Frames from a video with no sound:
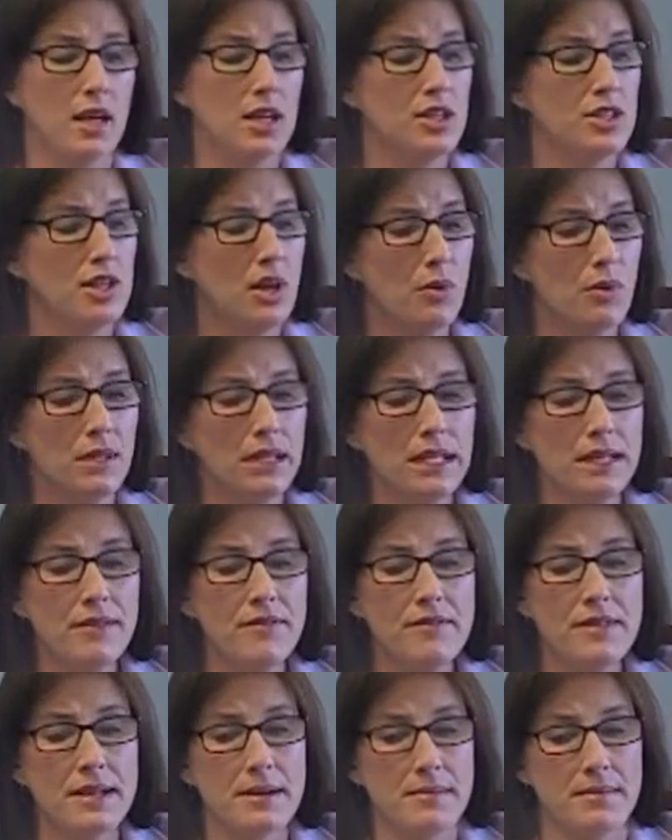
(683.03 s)
don't give
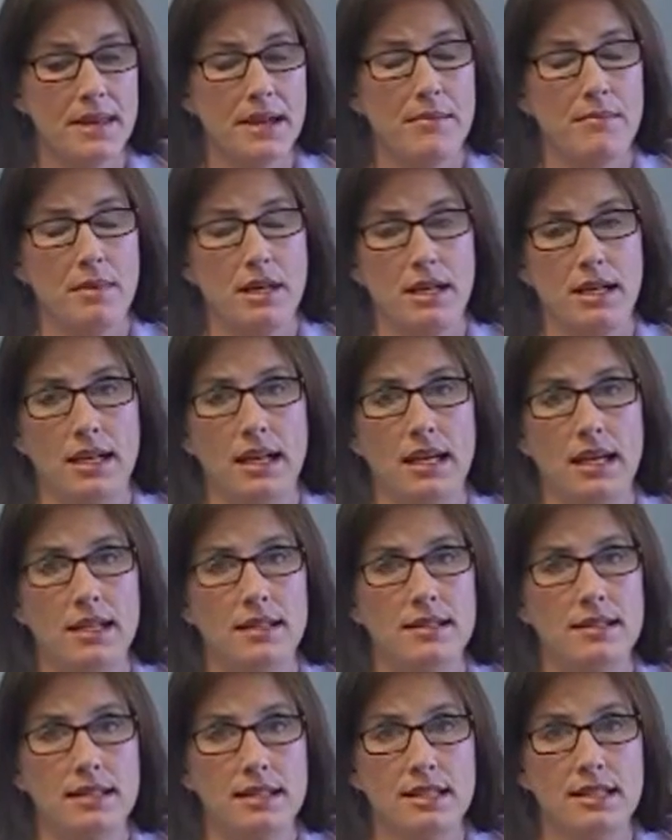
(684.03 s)
them that money at
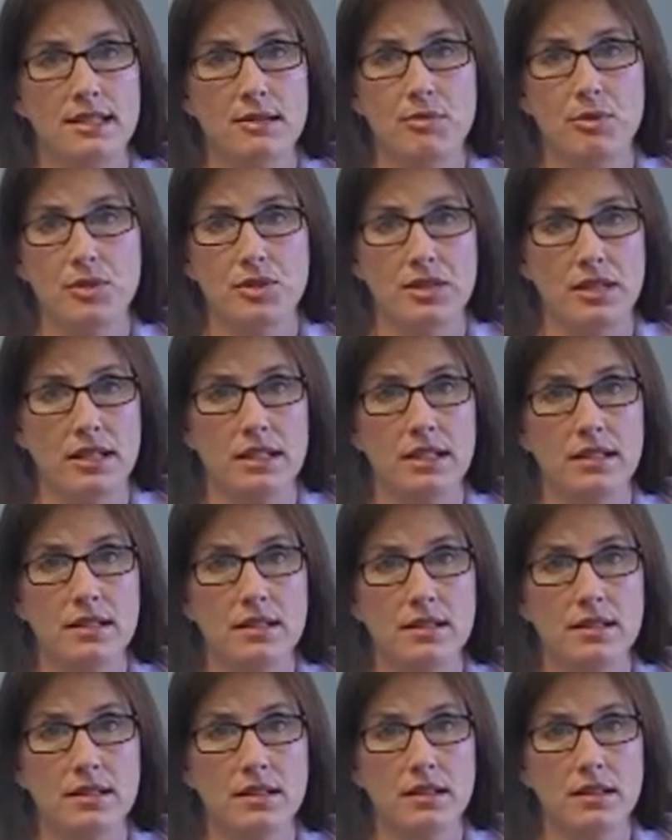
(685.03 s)
60%.